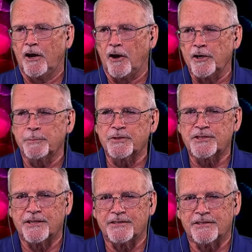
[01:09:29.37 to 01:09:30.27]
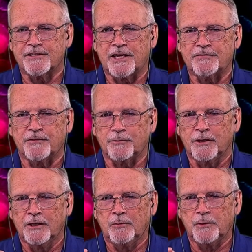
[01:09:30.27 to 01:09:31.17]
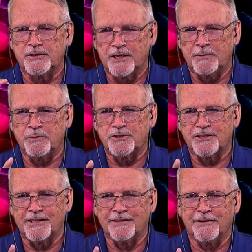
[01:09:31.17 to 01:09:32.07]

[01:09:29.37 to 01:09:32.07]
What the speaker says: 100% successful with 10%